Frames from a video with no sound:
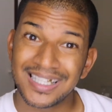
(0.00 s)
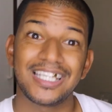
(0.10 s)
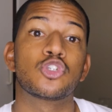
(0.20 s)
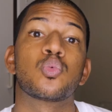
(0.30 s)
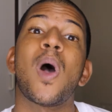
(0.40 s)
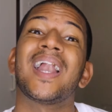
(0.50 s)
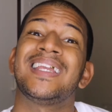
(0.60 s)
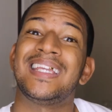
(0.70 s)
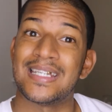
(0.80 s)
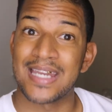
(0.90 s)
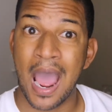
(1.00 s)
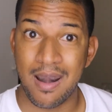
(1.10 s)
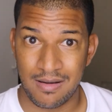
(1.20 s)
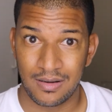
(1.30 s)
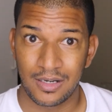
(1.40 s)
is what he
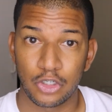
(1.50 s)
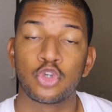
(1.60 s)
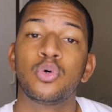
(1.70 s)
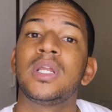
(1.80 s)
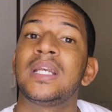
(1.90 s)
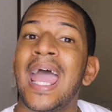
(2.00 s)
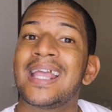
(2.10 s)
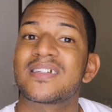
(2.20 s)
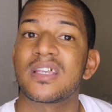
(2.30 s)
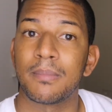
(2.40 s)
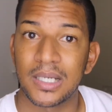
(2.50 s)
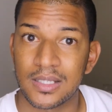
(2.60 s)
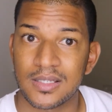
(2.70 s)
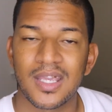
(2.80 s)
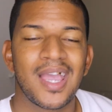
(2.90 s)
done during 90
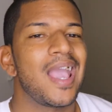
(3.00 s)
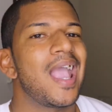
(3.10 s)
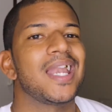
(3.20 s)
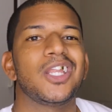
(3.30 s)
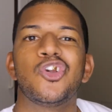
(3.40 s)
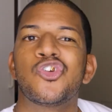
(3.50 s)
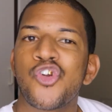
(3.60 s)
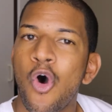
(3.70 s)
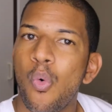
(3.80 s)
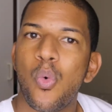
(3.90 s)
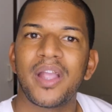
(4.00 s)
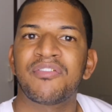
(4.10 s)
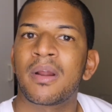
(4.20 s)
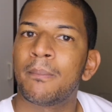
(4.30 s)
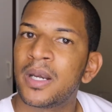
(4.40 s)
minutes. And in no way
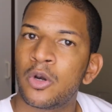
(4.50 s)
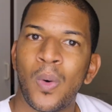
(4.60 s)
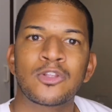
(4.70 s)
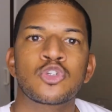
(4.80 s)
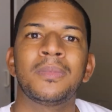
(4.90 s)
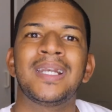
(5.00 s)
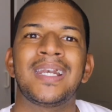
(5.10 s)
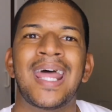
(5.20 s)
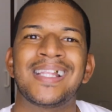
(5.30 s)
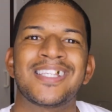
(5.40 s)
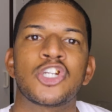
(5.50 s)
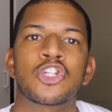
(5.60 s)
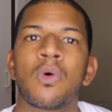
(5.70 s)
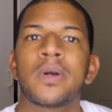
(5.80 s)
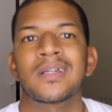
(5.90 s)
from minute 1 to minute 90
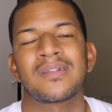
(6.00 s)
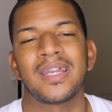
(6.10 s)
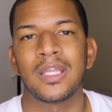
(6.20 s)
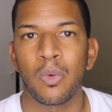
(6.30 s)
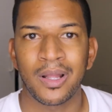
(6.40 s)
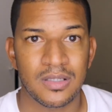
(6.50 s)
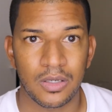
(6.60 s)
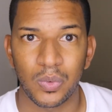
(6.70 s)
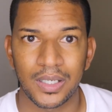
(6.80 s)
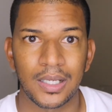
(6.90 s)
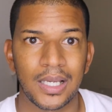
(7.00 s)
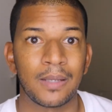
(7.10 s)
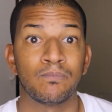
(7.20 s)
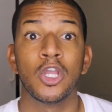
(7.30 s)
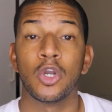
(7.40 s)
showed us that he wanted to win the
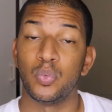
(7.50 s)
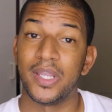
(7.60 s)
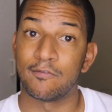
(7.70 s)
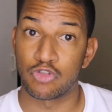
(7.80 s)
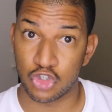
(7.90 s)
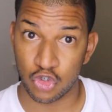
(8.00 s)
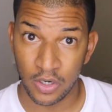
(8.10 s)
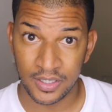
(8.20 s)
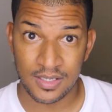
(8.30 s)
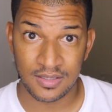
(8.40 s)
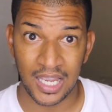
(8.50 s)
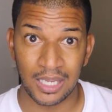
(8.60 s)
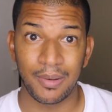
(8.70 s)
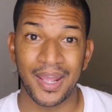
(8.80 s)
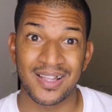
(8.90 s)
game. We have drawn this
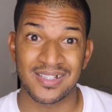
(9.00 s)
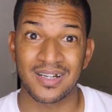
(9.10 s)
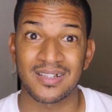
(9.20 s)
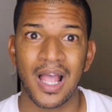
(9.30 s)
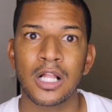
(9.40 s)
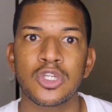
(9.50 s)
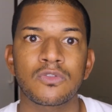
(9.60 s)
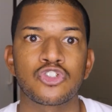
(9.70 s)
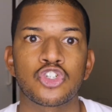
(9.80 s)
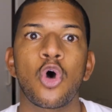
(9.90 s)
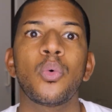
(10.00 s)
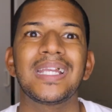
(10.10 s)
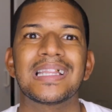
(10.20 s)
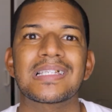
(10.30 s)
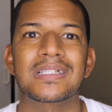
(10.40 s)
game, and as a result of
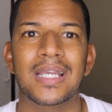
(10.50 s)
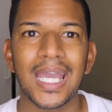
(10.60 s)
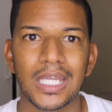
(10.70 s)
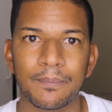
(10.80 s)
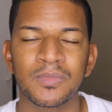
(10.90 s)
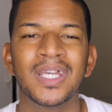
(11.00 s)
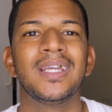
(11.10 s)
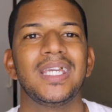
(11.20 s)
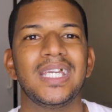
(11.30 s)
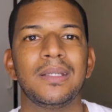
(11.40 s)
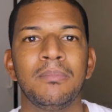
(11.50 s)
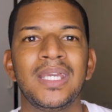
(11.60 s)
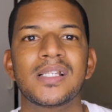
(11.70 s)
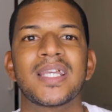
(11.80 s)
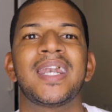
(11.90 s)
drawing this game, it
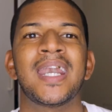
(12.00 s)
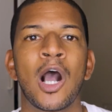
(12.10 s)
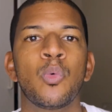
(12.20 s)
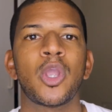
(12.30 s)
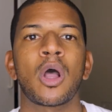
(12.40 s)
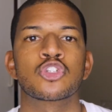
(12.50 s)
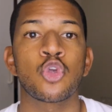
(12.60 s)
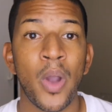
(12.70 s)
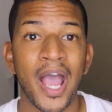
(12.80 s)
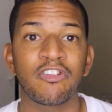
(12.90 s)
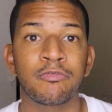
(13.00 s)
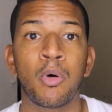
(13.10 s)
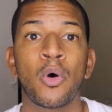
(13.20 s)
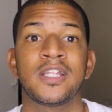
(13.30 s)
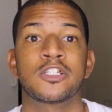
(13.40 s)
means that now we are 12
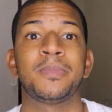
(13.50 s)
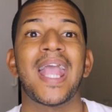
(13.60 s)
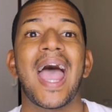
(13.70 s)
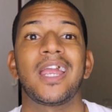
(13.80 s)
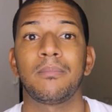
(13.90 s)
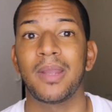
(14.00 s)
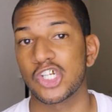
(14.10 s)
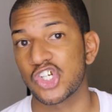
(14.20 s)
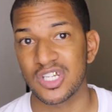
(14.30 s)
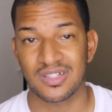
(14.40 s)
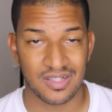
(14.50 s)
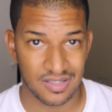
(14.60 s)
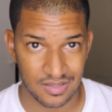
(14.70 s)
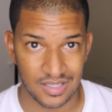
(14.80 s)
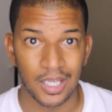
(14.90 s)
points behind Manchester
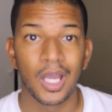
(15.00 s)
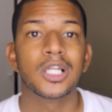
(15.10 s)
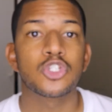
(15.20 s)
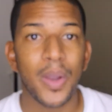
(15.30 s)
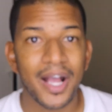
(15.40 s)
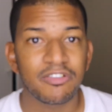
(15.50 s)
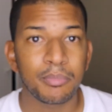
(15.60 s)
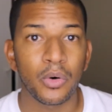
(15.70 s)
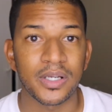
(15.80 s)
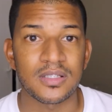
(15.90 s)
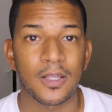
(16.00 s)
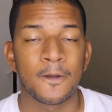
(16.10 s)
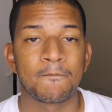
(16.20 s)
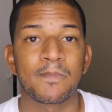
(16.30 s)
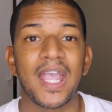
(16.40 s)
City. 12 points.
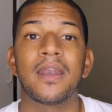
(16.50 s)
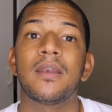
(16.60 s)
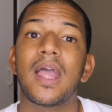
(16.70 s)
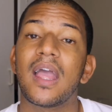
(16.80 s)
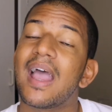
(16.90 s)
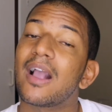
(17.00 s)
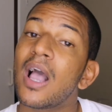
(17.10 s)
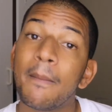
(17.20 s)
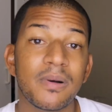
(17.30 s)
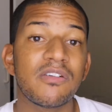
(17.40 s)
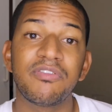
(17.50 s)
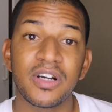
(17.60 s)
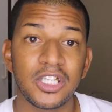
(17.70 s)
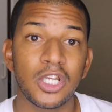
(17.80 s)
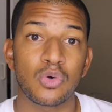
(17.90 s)
And a couple
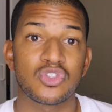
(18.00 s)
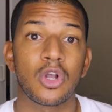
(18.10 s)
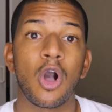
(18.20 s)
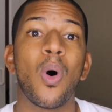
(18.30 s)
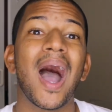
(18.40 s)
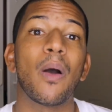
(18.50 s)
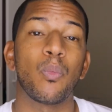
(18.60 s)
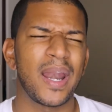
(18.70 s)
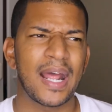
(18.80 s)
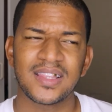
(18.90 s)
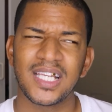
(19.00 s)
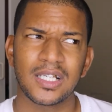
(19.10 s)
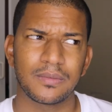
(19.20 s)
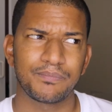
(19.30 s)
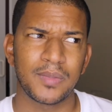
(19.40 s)
videos ago, when I
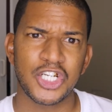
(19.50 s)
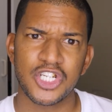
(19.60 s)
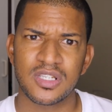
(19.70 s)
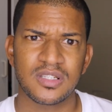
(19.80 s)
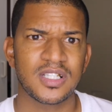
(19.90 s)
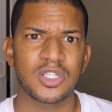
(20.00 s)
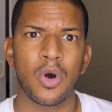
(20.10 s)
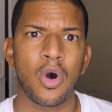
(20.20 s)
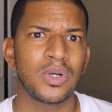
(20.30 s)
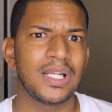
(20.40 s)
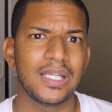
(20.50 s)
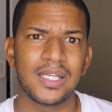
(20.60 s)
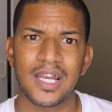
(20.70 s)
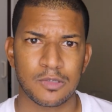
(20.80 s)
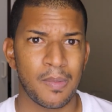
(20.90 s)
think Manchester City were only
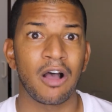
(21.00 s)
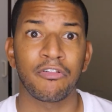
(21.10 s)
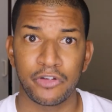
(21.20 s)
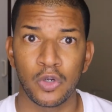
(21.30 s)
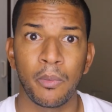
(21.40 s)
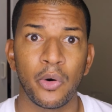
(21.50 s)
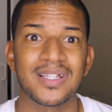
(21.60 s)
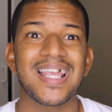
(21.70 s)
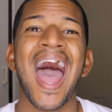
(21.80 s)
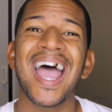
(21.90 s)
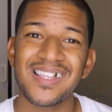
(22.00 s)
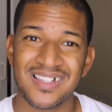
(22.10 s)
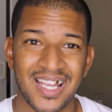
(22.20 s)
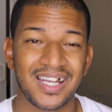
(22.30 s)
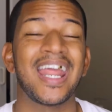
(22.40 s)
leading us by a few points, I
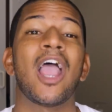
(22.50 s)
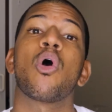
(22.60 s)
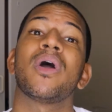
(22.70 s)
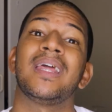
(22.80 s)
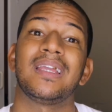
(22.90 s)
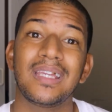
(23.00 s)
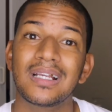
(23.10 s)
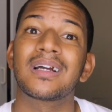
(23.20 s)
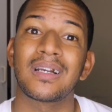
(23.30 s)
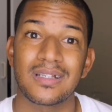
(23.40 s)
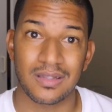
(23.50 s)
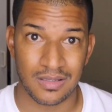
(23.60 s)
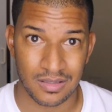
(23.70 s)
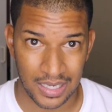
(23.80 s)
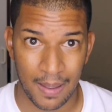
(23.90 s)
said they are going to increase
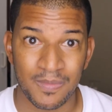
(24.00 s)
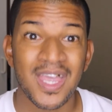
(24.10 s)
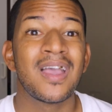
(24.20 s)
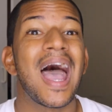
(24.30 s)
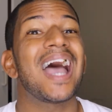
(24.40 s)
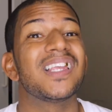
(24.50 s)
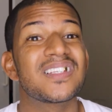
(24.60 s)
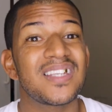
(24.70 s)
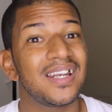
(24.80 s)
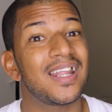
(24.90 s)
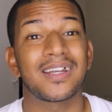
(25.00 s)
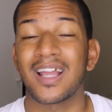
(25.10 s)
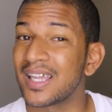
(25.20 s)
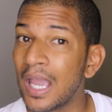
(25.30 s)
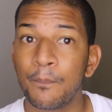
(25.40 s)
this gap. I said that the
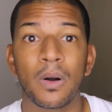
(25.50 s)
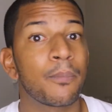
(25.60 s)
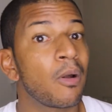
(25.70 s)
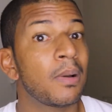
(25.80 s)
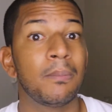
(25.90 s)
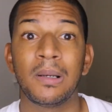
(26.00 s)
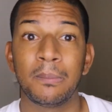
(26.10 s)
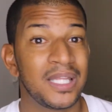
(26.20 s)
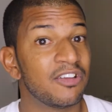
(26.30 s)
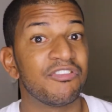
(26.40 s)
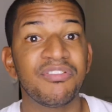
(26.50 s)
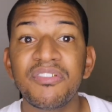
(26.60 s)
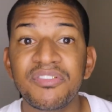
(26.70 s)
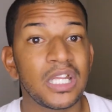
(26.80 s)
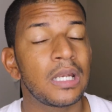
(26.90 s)
gap will probably be
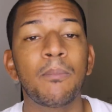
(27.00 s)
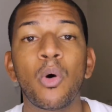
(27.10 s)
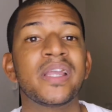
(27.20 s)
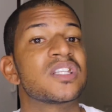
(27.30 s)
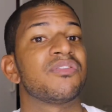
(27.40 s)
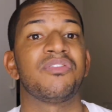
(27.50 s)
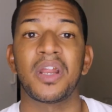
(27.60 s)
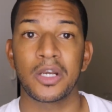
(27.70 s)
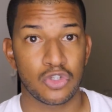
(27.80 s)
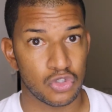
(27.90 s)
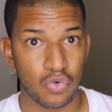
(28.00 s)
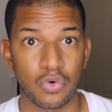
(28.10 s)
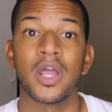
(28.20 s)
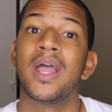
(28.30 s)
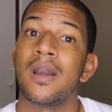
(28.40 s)
15 points very
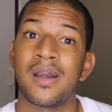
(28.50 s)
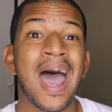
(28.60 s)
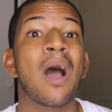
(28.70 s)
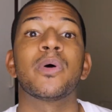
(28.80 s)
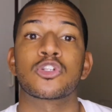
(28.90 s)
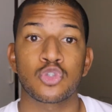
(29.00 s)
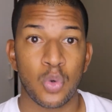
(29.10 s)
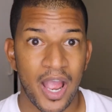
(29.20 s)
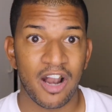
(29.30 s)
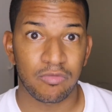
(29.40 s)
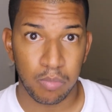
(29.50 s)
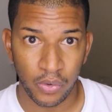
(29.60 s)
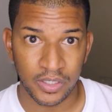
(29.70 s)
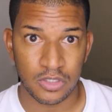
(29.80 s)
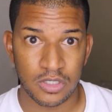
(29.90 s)
soon. Now it's 12
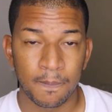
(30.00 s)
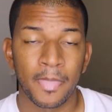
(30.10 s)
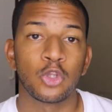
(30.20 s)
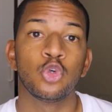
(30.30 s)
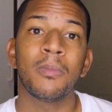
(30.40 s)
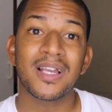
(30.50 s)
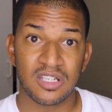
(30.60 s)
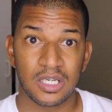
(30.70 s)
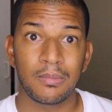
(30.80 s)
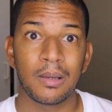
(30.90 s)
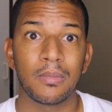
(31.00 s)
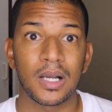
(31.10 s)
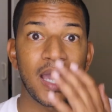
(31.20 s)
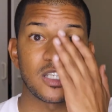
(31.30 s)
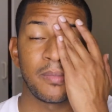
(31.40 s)
points. You must remember,
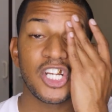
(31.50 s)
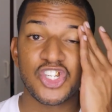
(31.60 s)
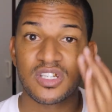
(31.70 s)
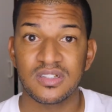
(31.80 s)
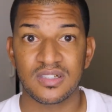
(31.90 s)
guys, Manchester